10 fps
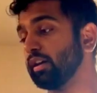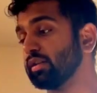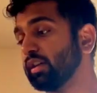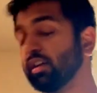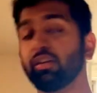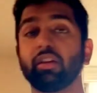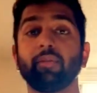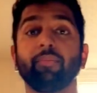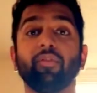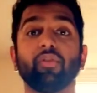
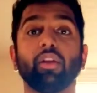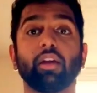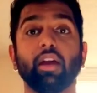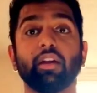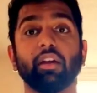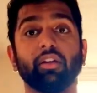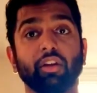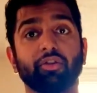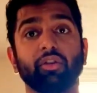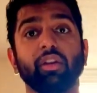Secondly, if you like adding
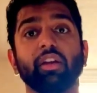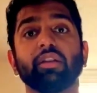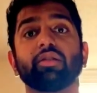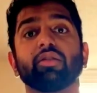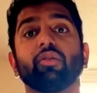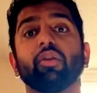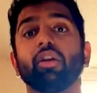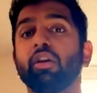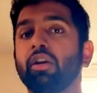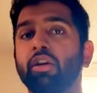electrolytes
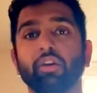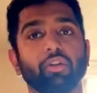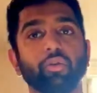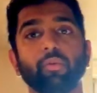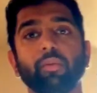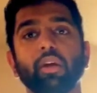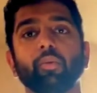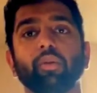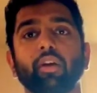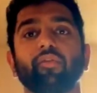or
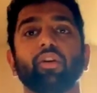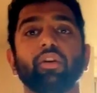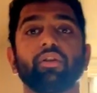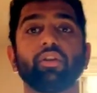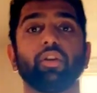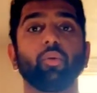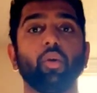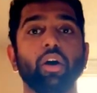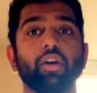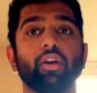glutamine, whatever, into your
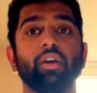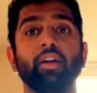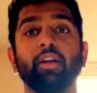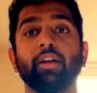water,